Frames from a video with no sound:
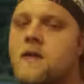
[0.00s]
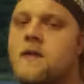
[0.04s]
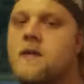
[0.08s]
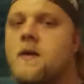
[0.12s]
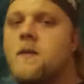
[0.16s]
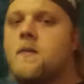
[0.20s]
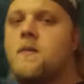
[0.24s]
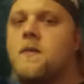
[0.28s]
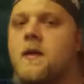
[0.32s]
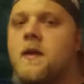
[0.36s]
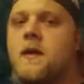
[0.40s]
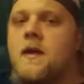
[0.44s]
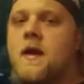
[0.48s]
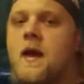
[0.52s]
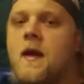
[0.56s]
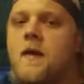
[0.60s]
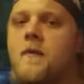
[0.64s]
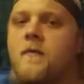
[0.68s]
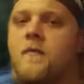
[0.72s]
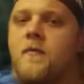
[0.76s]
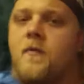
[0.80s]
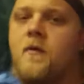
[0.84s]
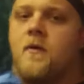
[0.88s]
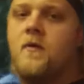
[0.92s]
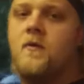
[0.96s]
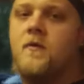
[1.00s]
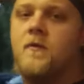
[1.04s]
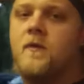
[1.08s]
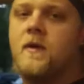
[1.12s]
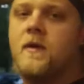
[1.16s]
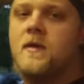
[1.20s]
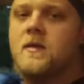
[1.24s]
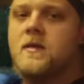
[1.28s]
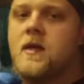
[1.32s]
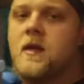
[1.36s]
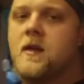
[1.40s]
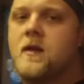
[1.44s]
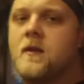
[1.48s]
dumped a cap full of
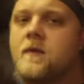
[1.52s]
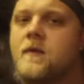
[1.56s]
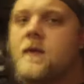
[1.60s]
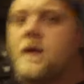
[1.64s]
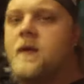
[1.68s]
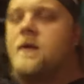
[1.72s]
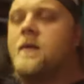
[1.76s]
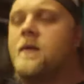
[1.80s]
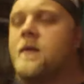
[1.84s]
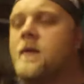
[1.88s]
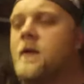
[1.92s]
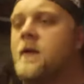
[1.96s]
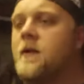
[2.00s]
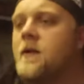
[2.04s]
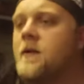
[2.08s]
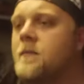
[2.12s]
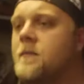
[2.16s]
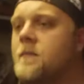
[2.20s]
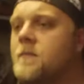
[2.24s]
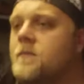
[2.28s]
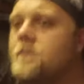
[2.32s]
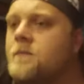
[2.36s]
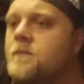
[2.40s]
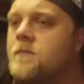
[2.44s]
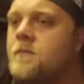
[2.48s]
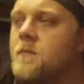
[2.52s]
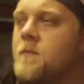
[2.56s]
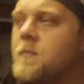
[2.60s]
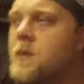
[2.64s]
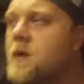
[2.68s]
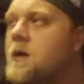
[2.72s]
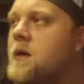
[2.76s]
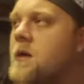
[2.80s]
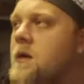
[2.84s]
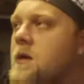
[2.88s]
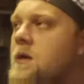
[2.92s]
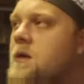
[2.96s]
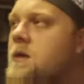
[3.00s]
accelerator in it,
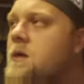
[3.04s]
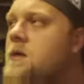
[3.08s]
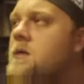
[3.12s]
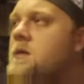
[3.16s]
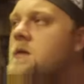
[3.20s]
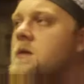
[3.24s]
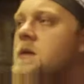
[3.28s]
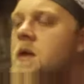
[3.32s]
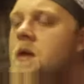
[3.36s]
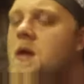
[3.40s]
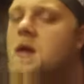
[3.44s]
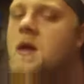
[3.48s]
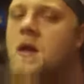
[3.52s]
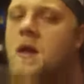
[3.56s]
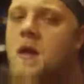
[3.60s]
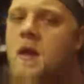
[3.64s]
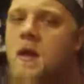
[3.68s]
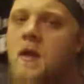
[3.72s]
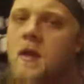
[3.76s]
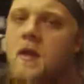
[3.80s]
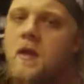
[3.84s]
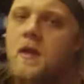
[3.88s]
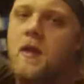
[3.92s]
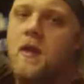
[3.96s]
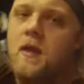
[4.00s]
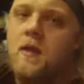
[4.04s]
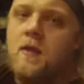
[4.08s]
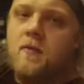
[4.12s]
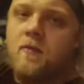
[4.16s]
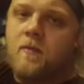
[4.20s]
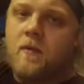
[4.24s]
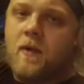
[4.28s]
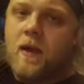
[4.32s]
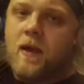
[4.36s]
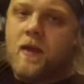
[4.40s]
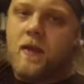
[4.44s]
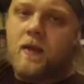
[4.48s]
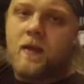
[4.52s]
because Keith
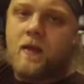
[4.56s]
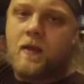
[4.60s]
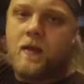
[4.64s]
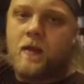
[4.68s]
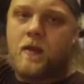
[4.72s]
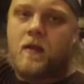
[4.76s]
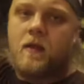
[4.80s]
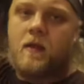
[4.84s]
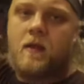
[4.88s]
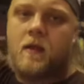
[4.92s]
ran it